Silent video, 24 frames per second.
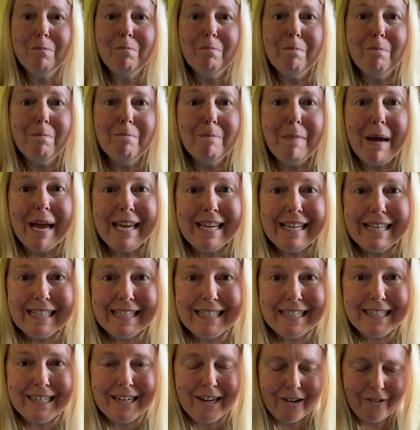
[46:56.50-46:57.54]
make
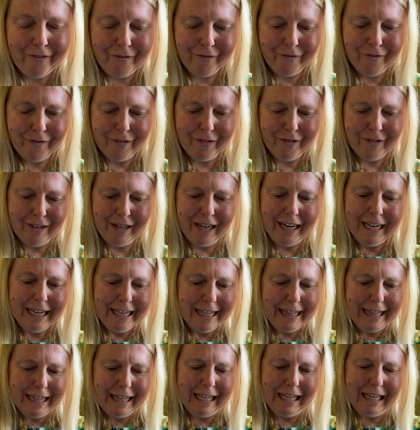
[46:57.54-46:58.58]
stuff,
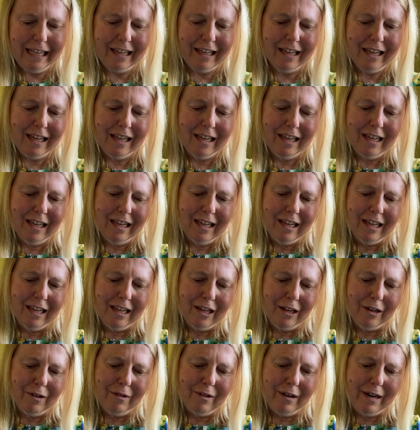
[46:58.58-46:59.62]
anything,
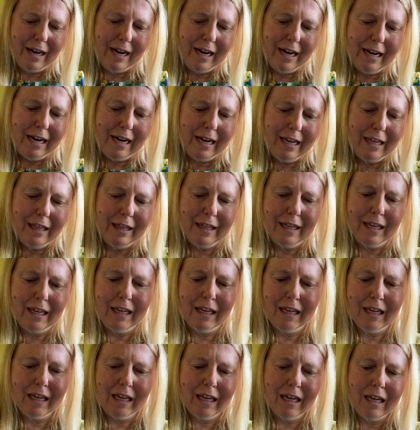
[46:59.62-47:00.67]
create
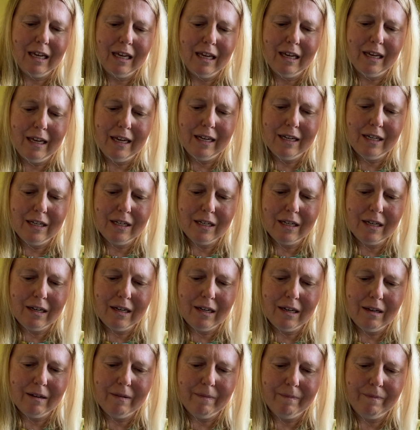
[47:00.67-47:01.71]
anything, and
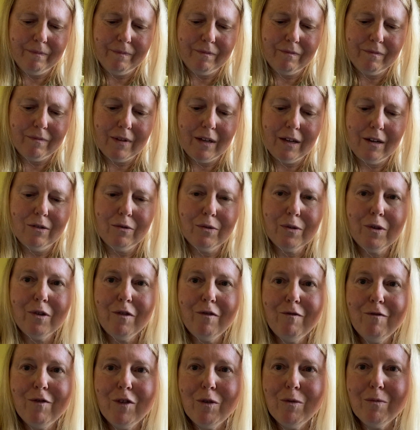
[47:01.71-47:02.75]
also
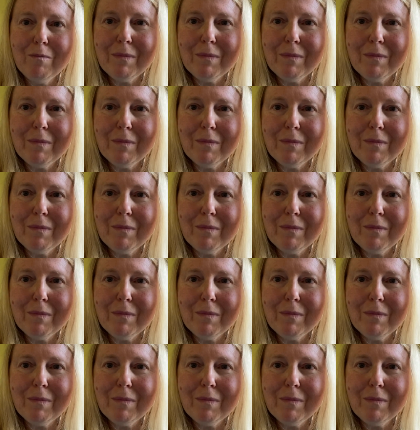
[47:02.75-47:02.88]
film